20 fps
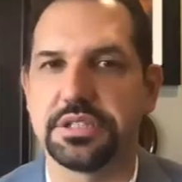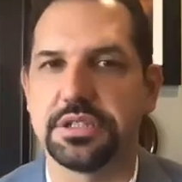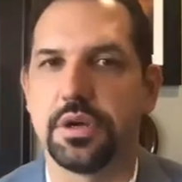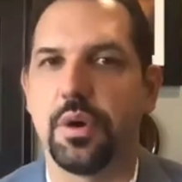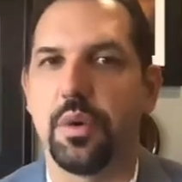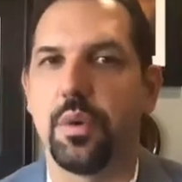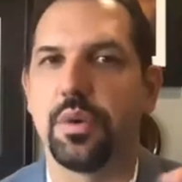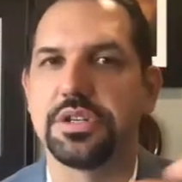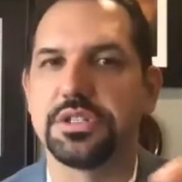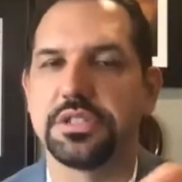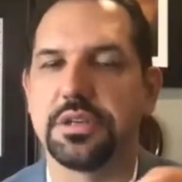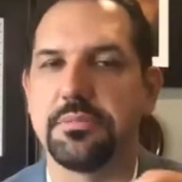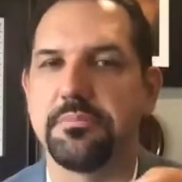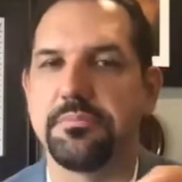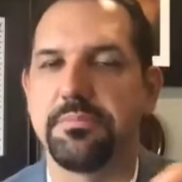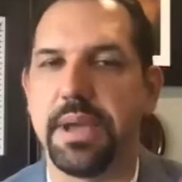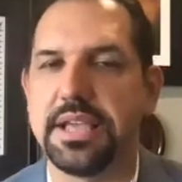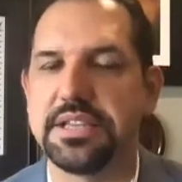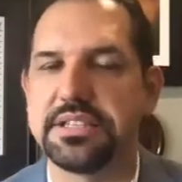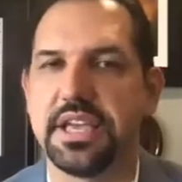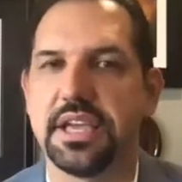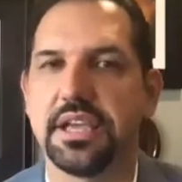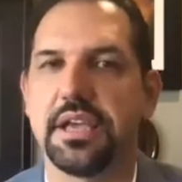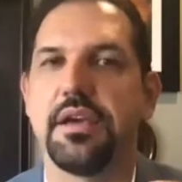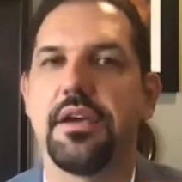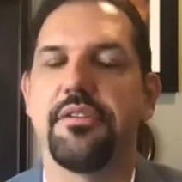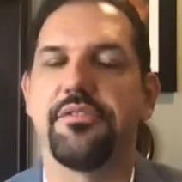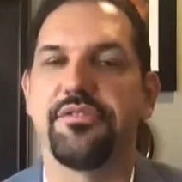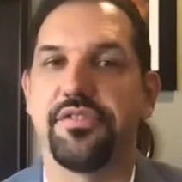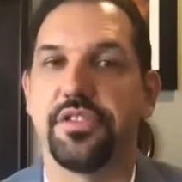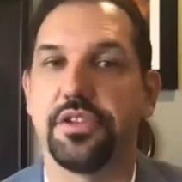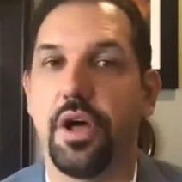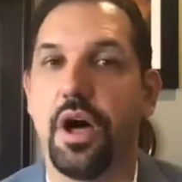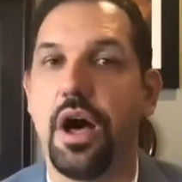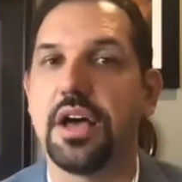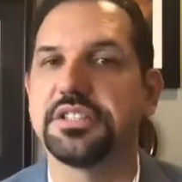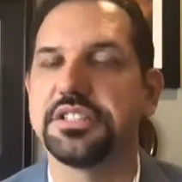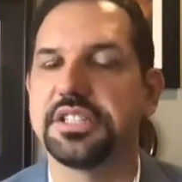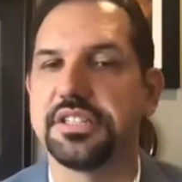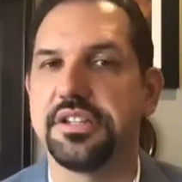or some basic flaws
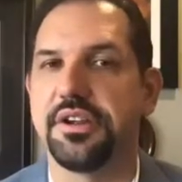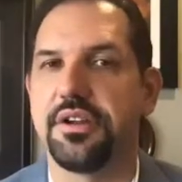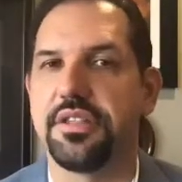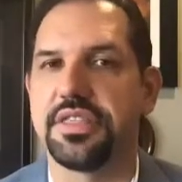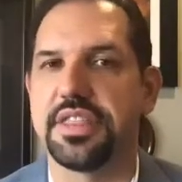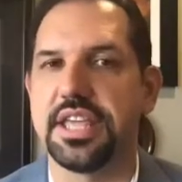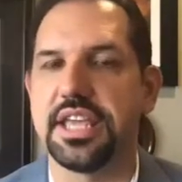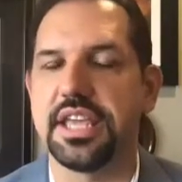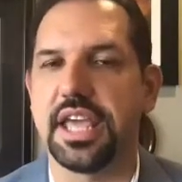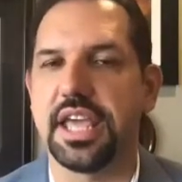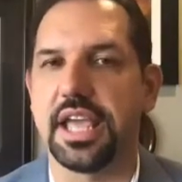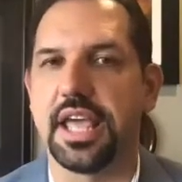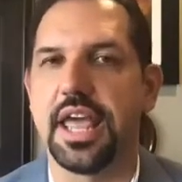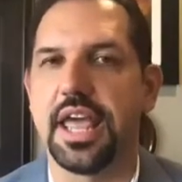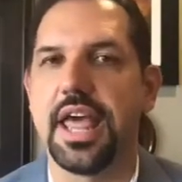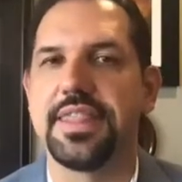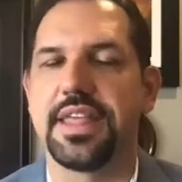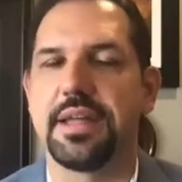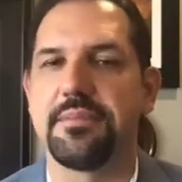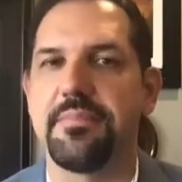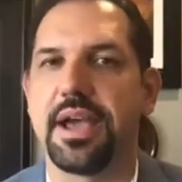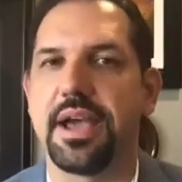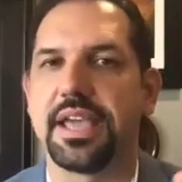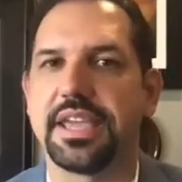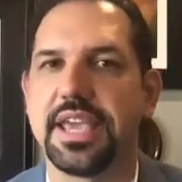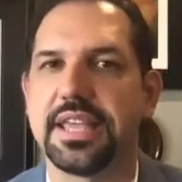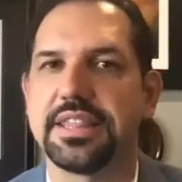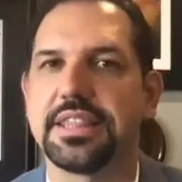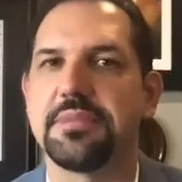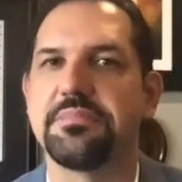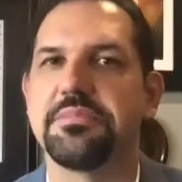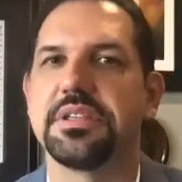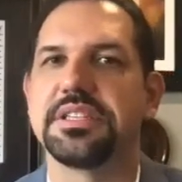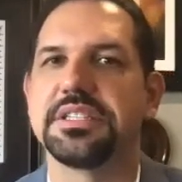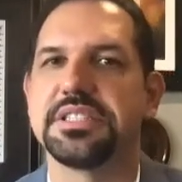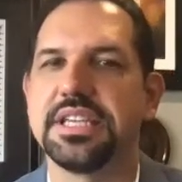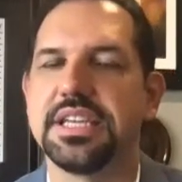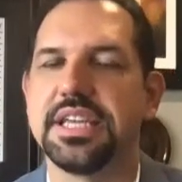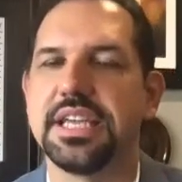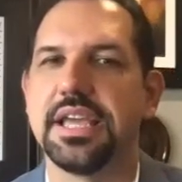in their thinking that might get them to
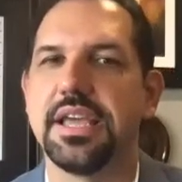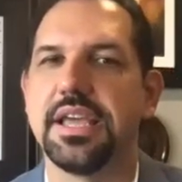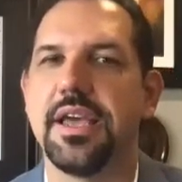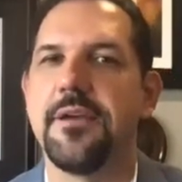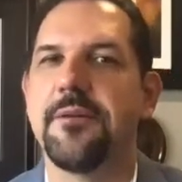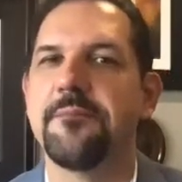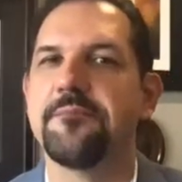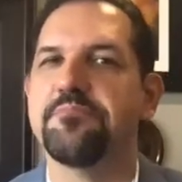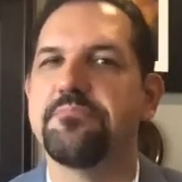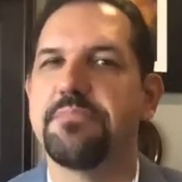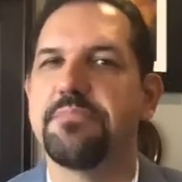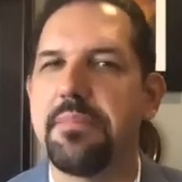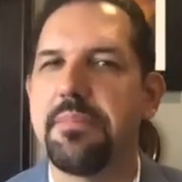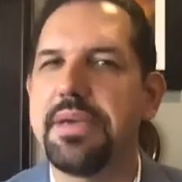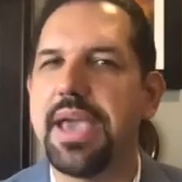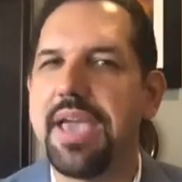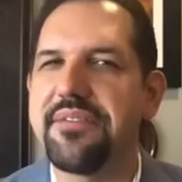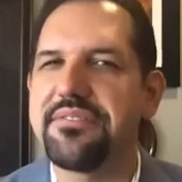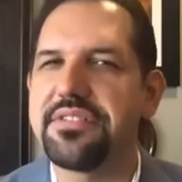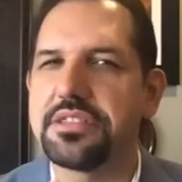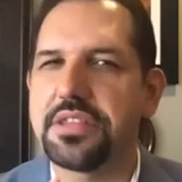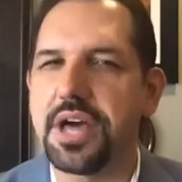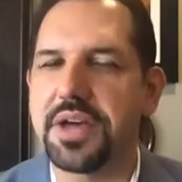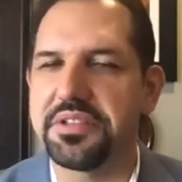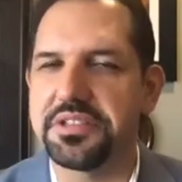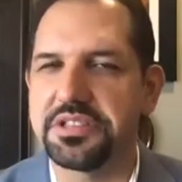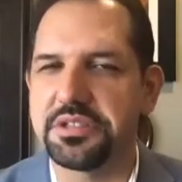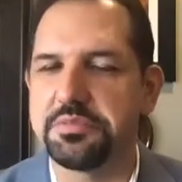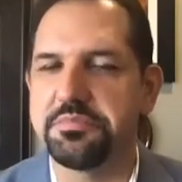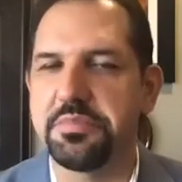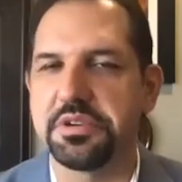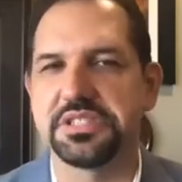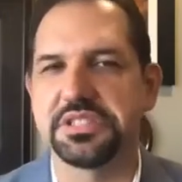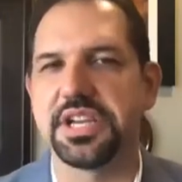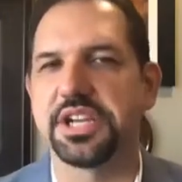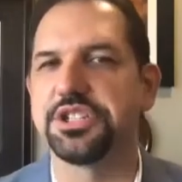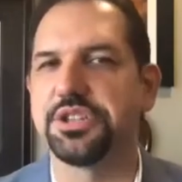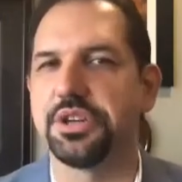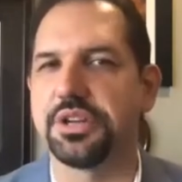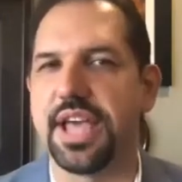see, maybe I haven't thought this through as much as I
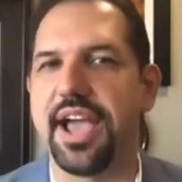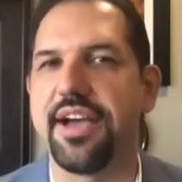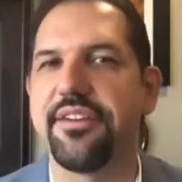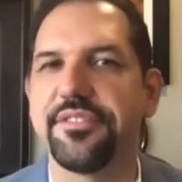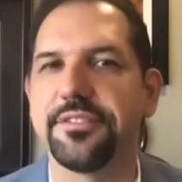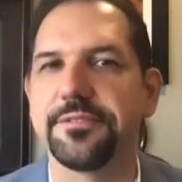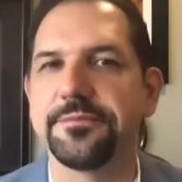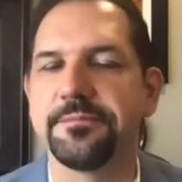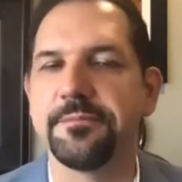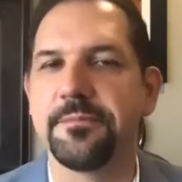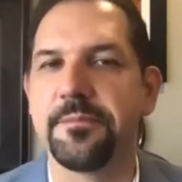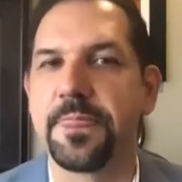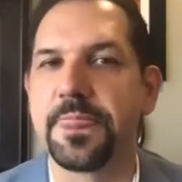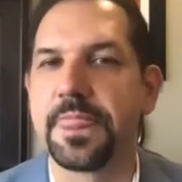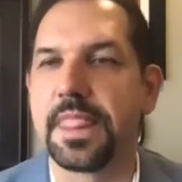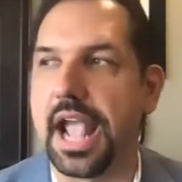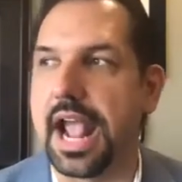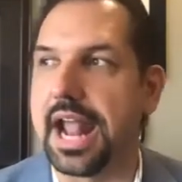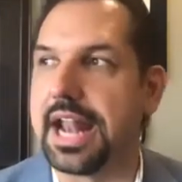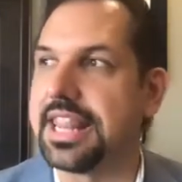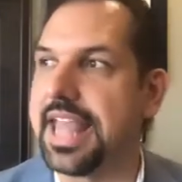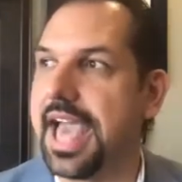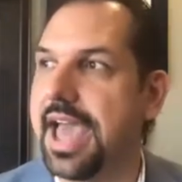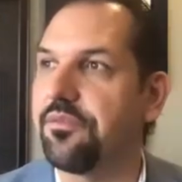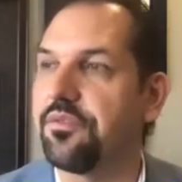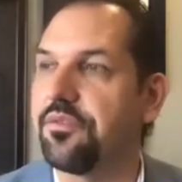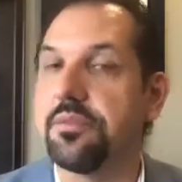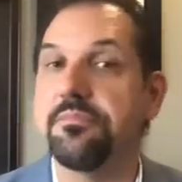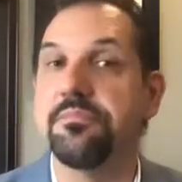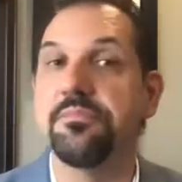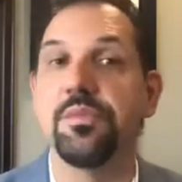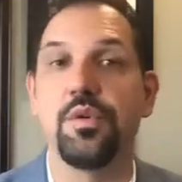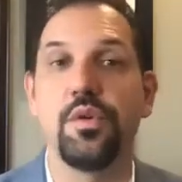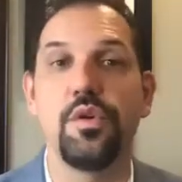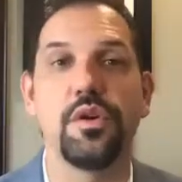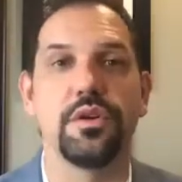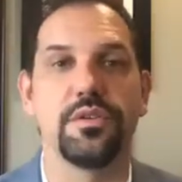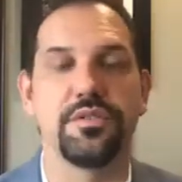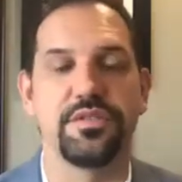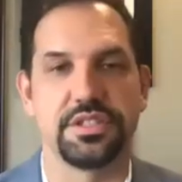should have. And that
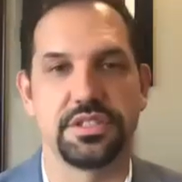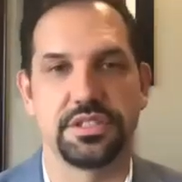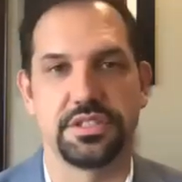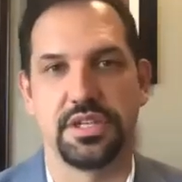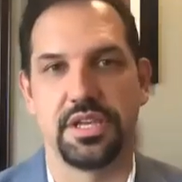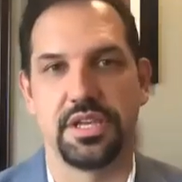removes